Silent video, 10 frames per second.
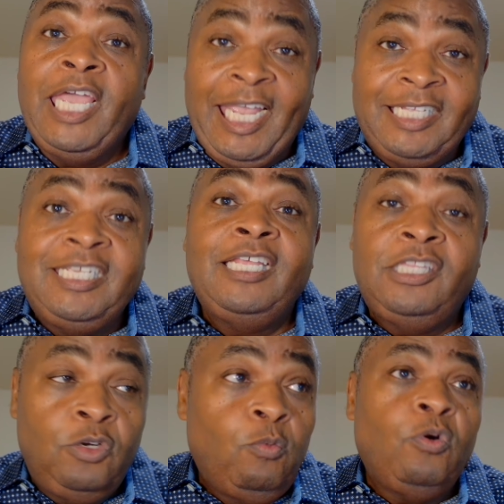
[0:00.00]
18th
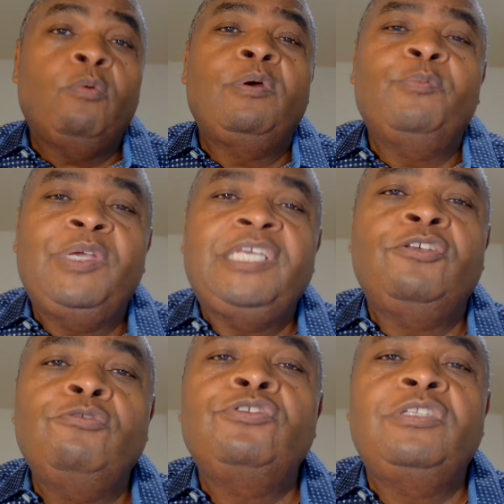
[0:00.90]
in the world when we
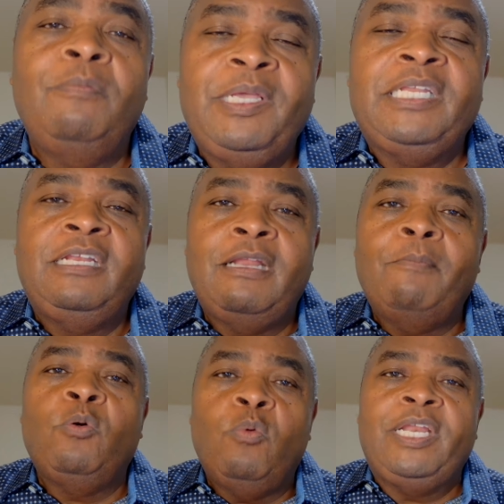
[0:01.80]
used to be the
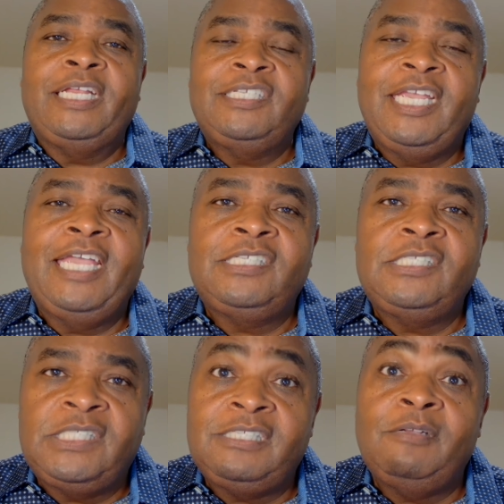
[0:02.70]
number 1 education
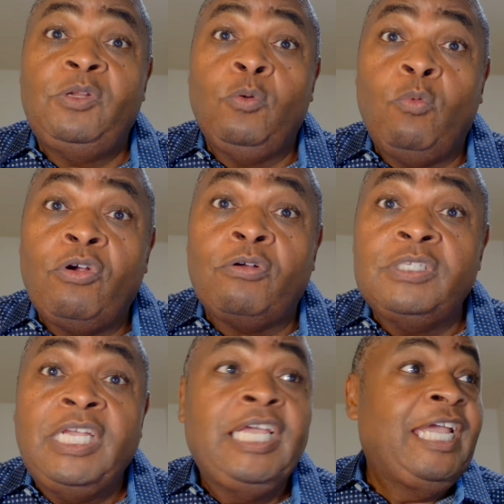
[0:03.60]
system in the world
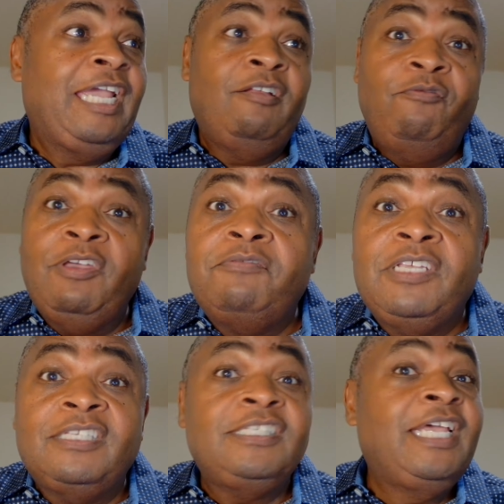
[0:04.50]
in the
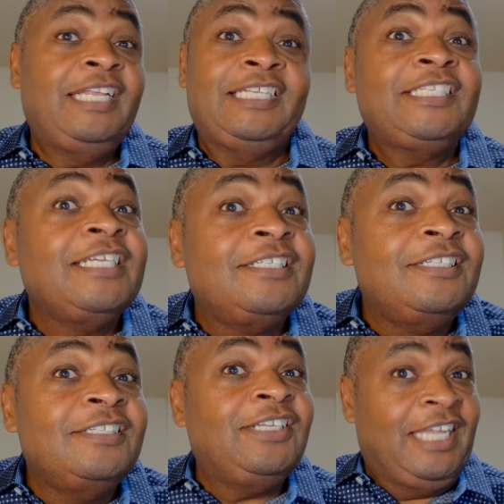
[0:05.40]
50s, in the
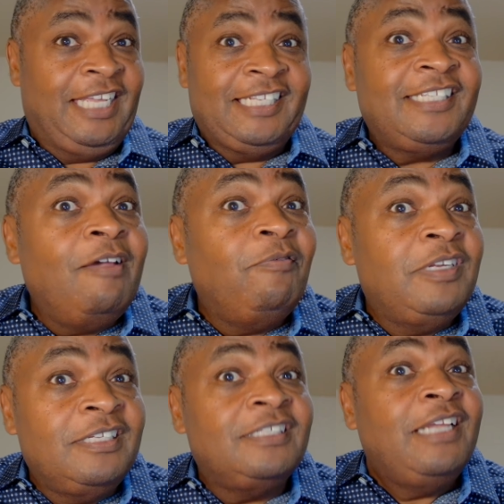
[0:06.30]
60s, in the
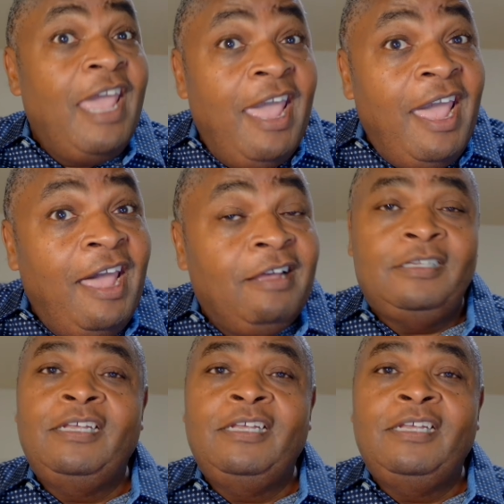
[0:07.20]
70s. Yeah.